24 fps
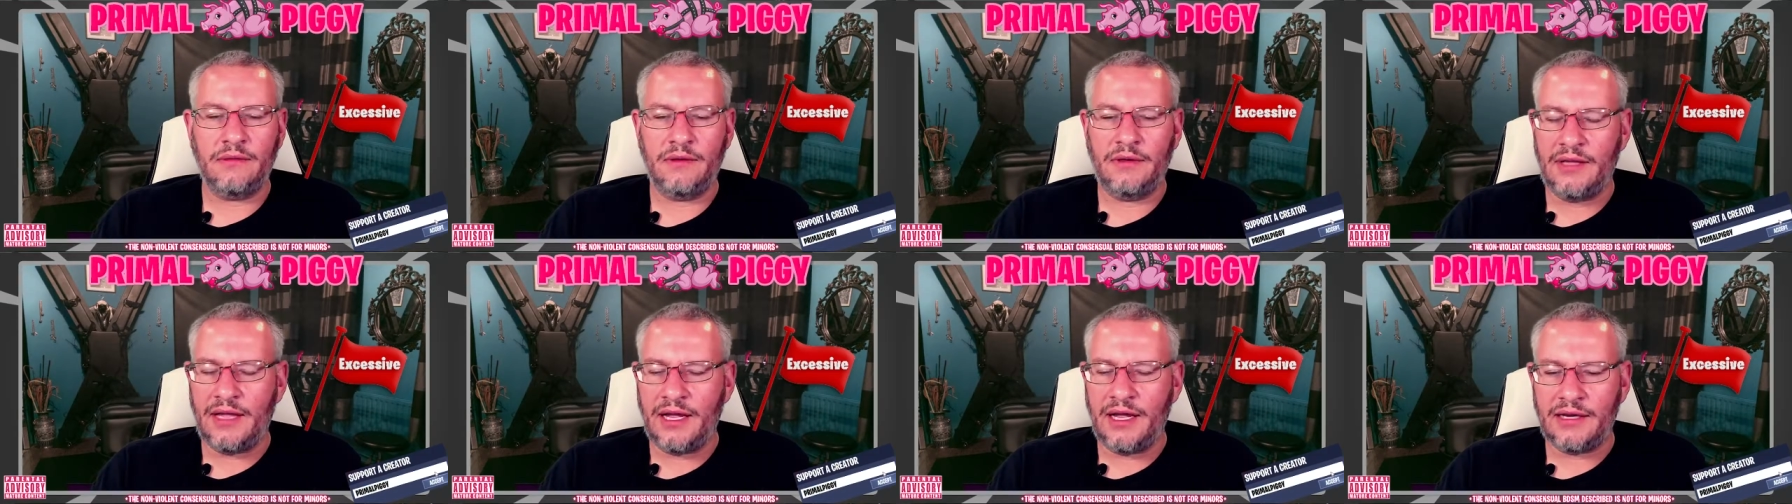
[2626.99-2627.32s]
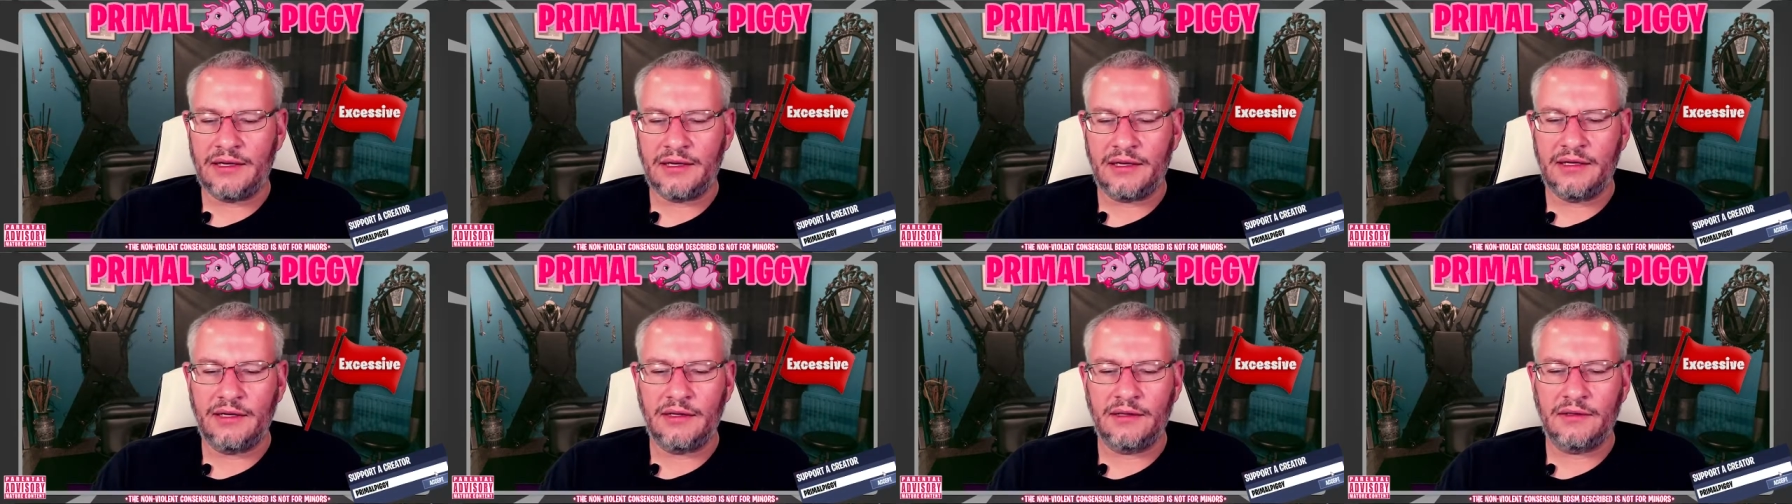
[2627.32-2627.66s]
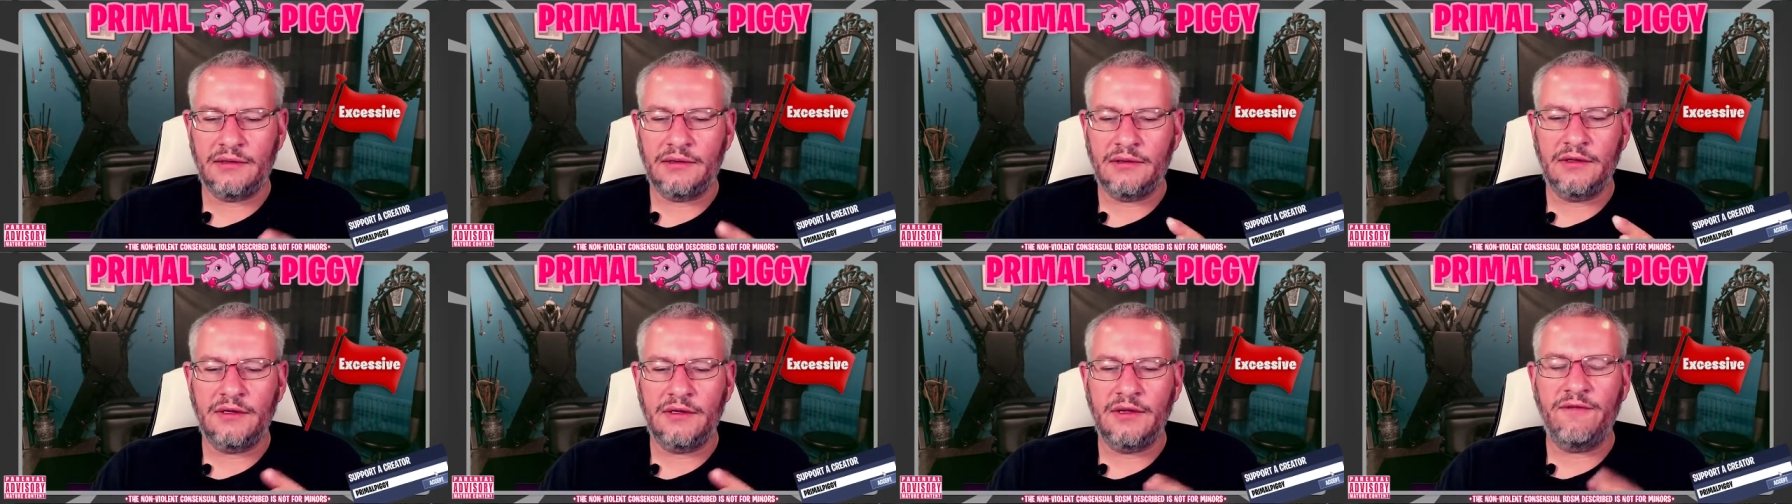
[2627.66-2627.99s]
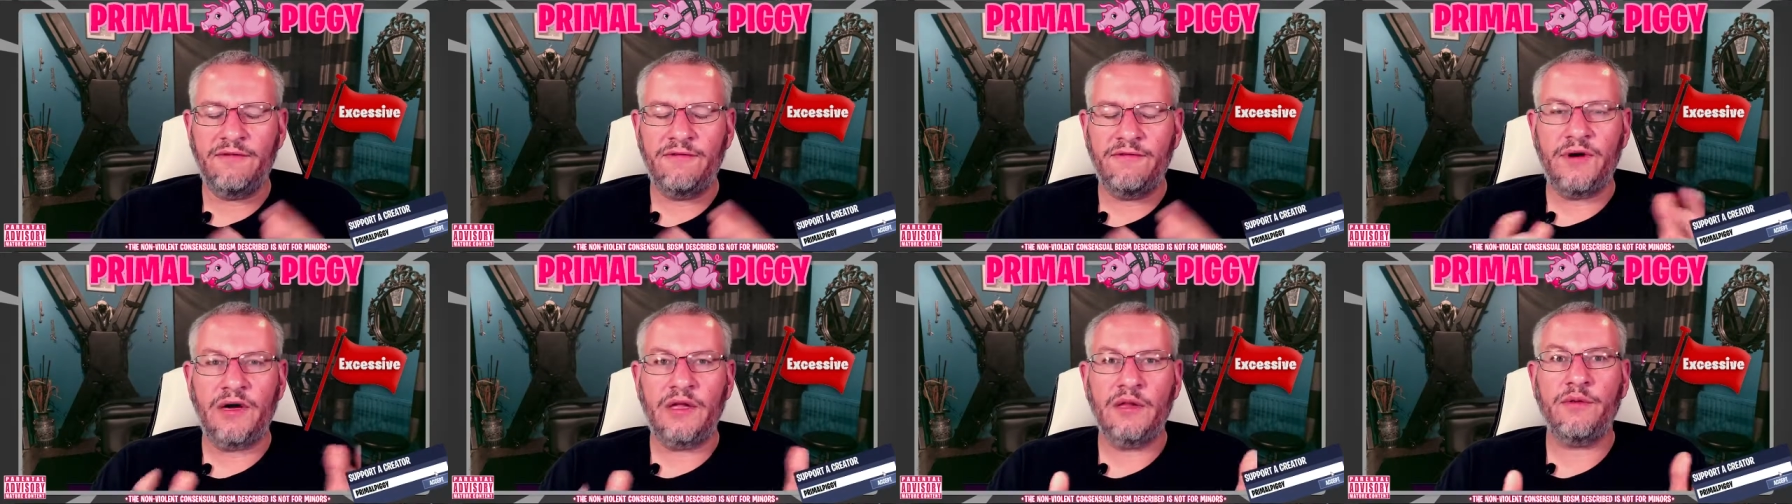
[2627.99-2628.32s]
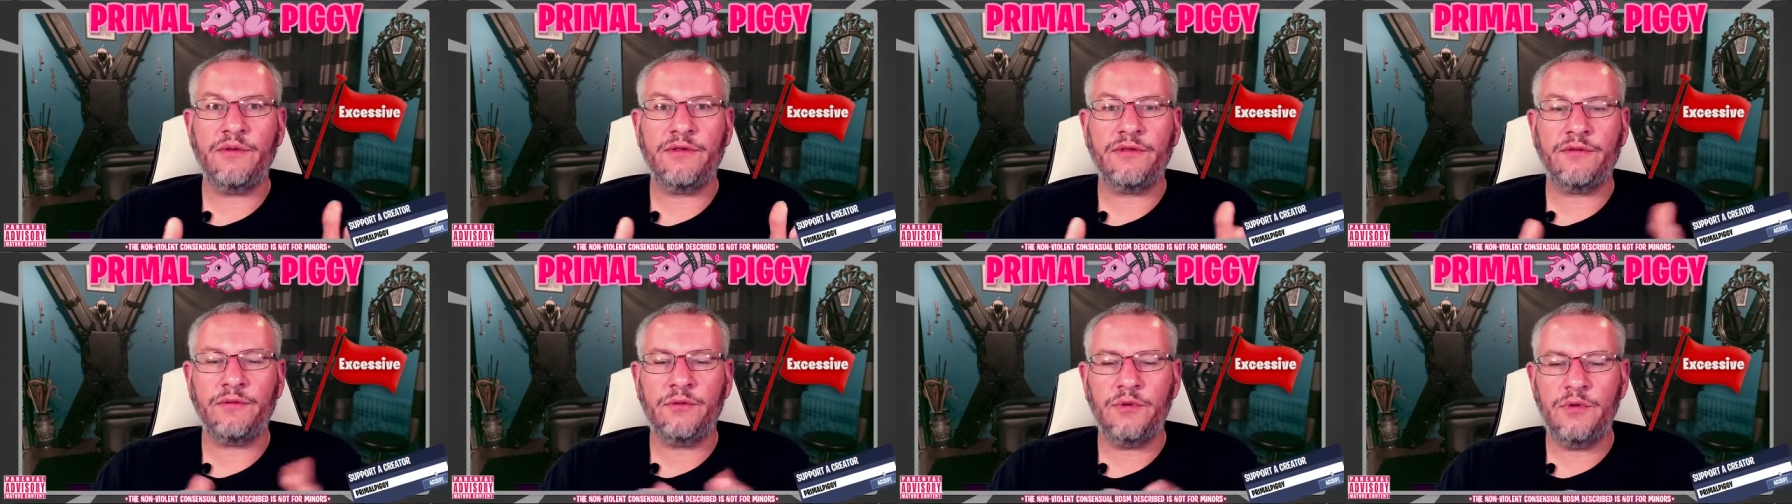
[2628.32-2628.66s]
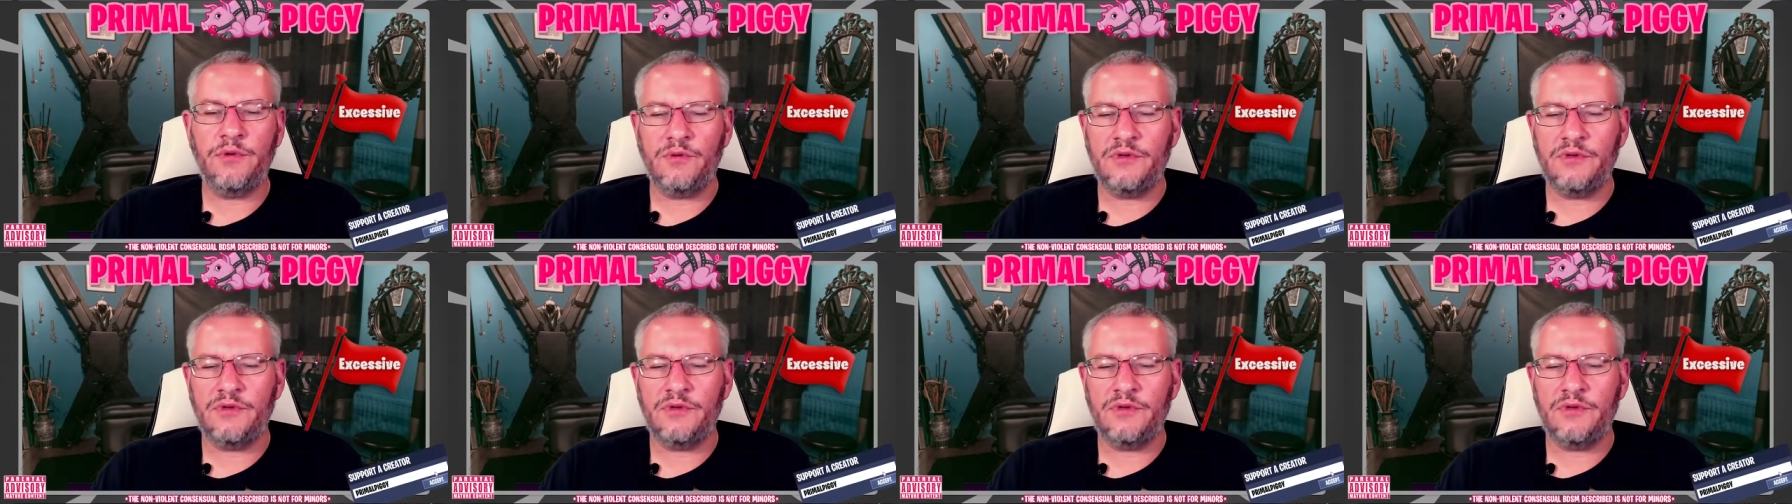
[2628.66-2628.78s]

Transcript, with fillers: not gonna follow through.